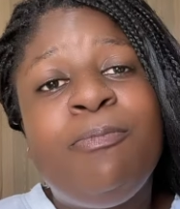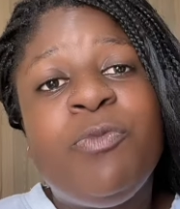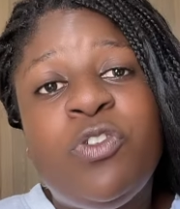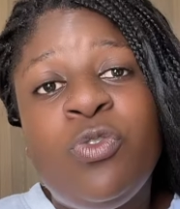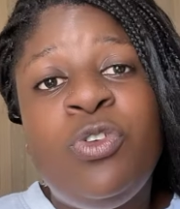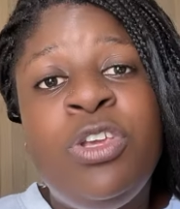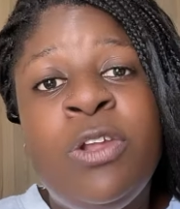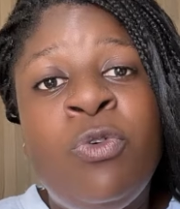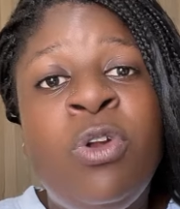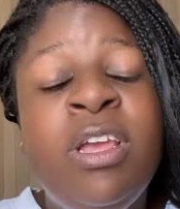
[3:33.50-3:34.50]
So you
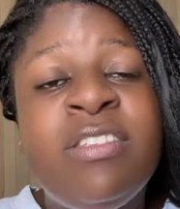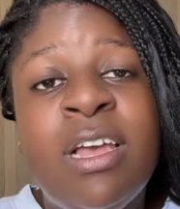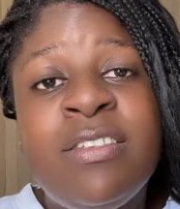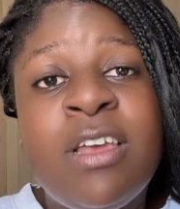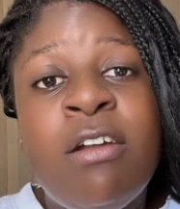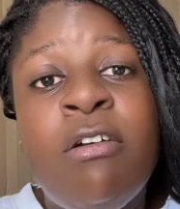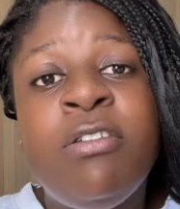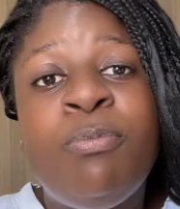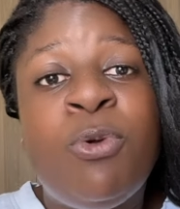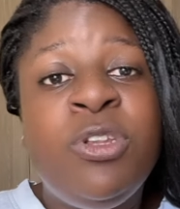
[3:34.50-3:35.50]
can always ask
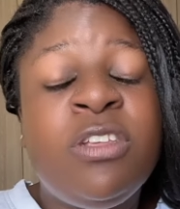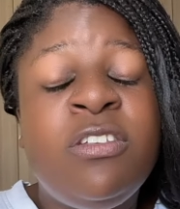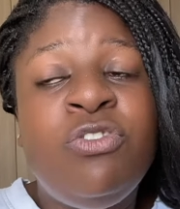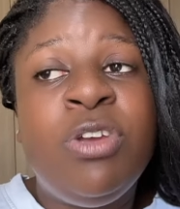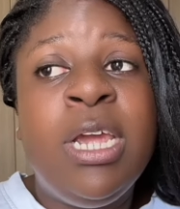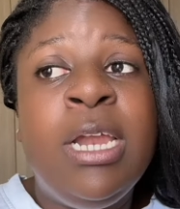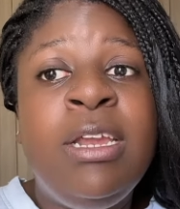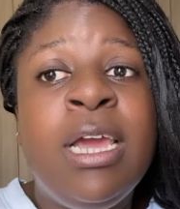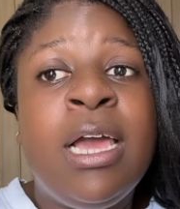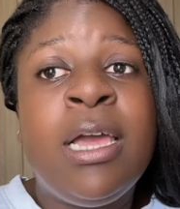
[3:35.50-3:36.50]
around projects in your
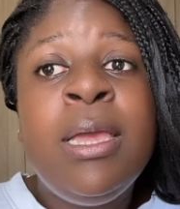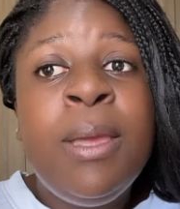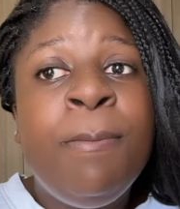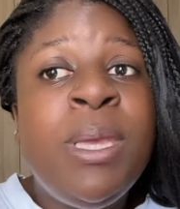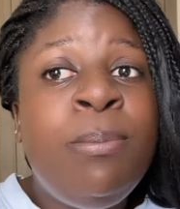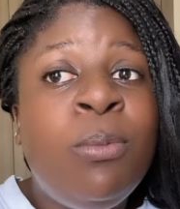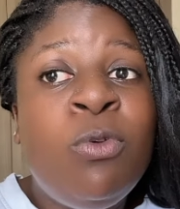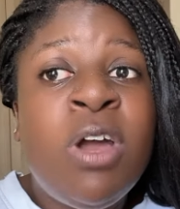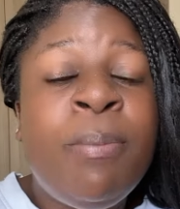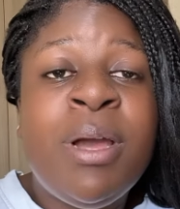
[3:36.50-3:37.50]
area. Maybe
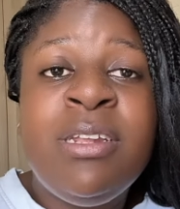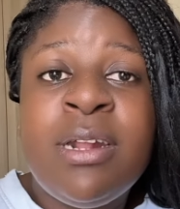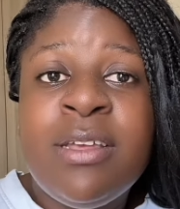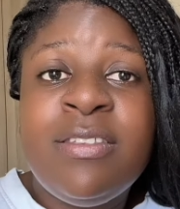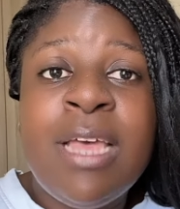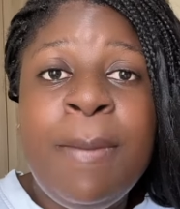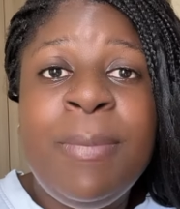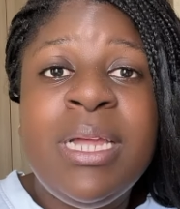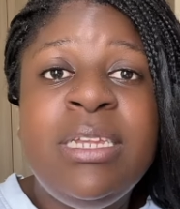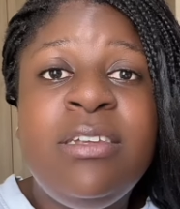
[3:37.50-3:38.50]
there are some
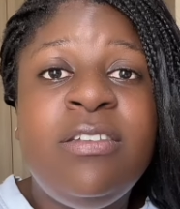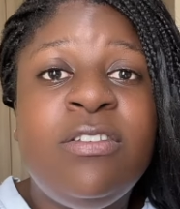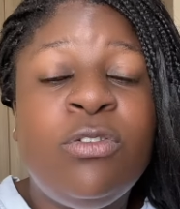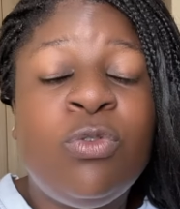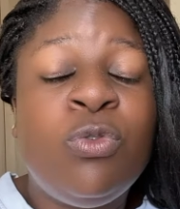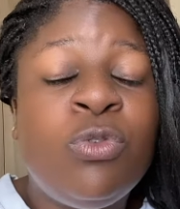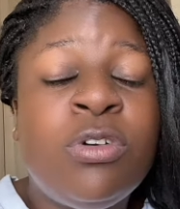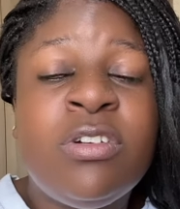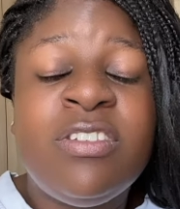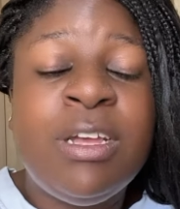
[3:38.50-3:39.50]
monies
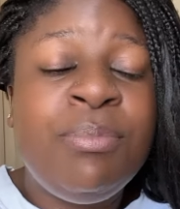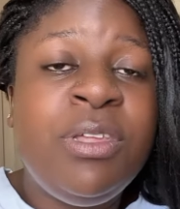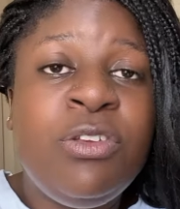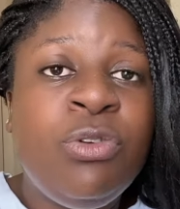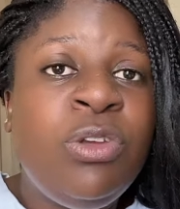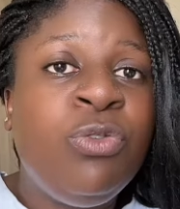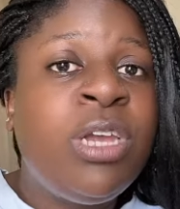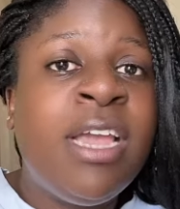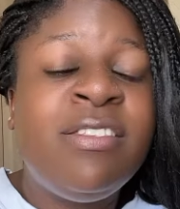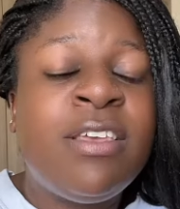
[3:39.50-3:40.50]
or something. You
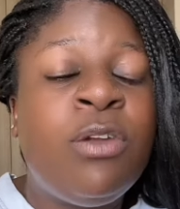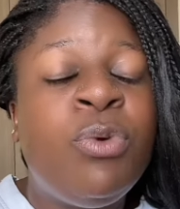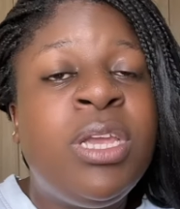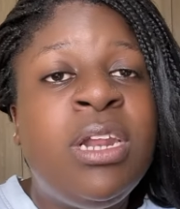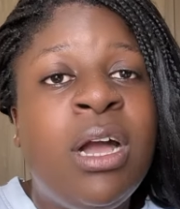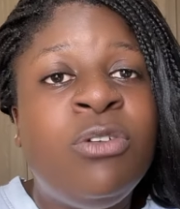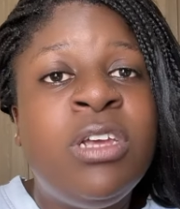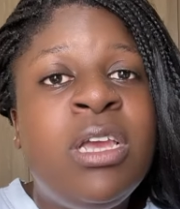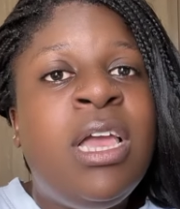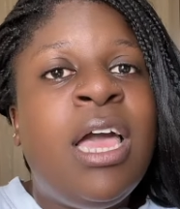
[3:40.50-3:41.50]
guys can work it out.
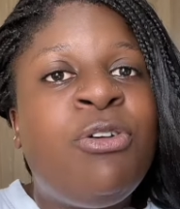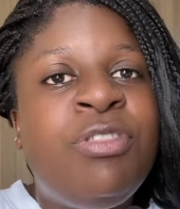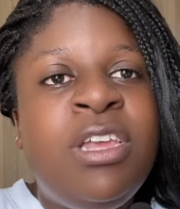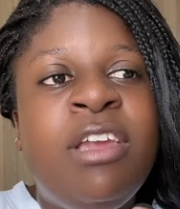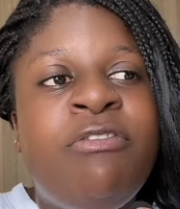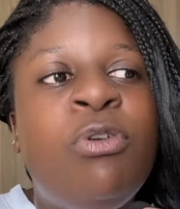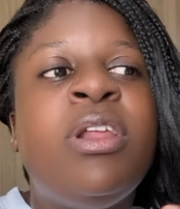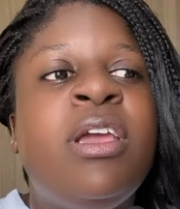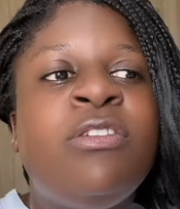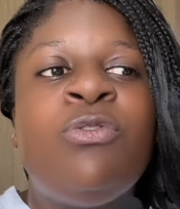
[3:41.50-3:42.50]
I don't think everyone
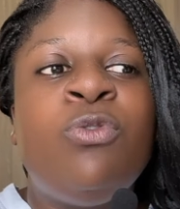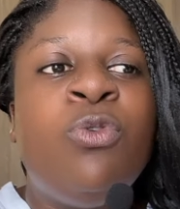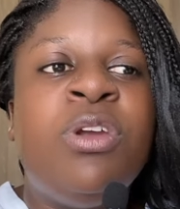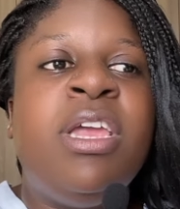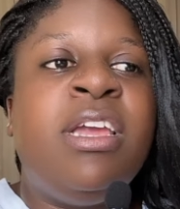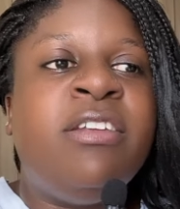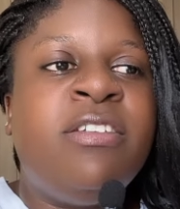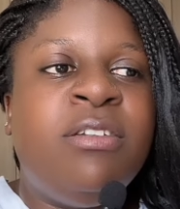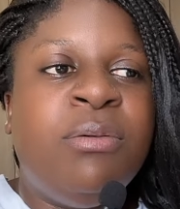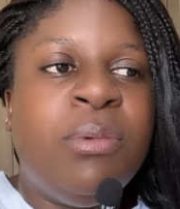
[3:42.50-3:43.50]
has to go
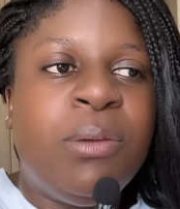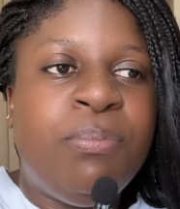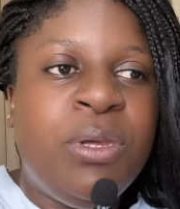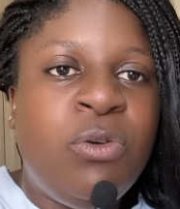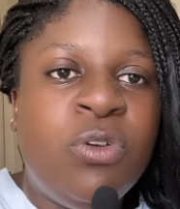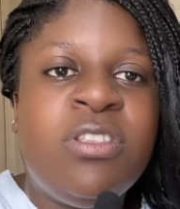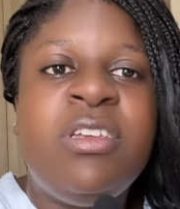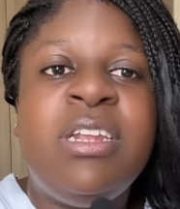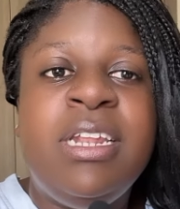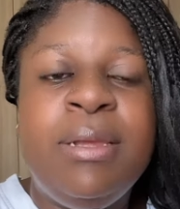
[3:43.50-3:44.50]
and be
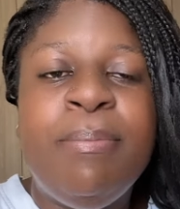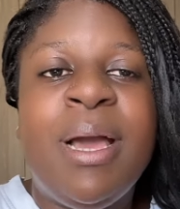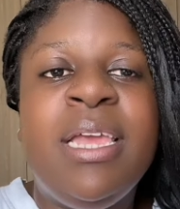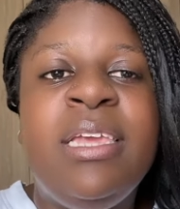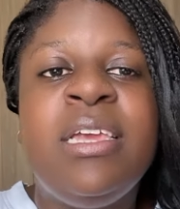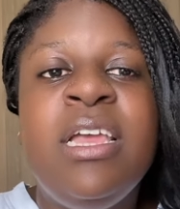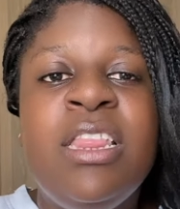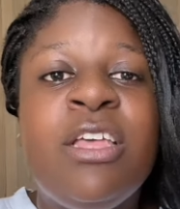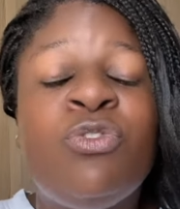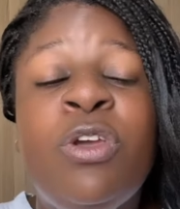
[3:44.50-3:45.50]
constantly buying.
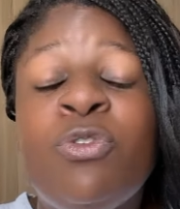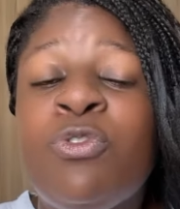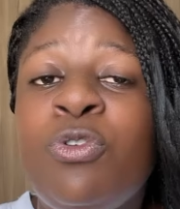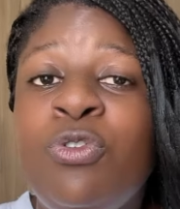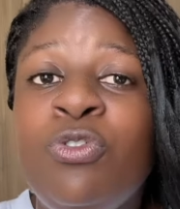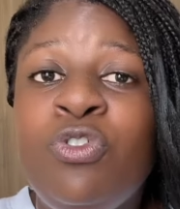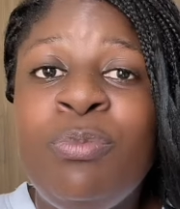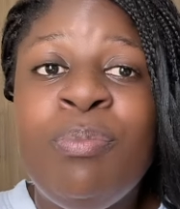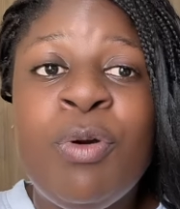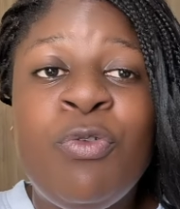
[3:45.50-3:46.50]
That's why it's also good to
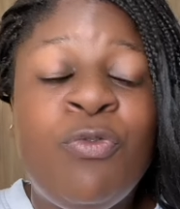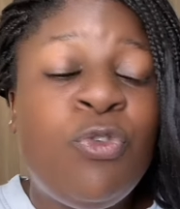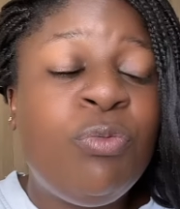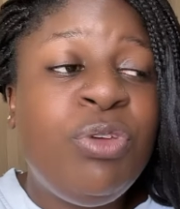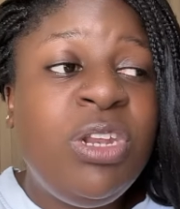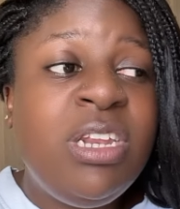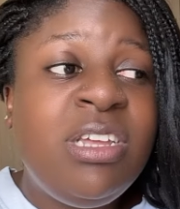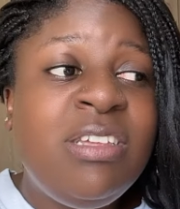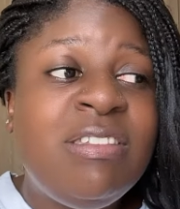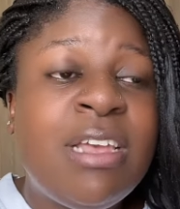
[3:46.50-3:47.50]
be part of communities.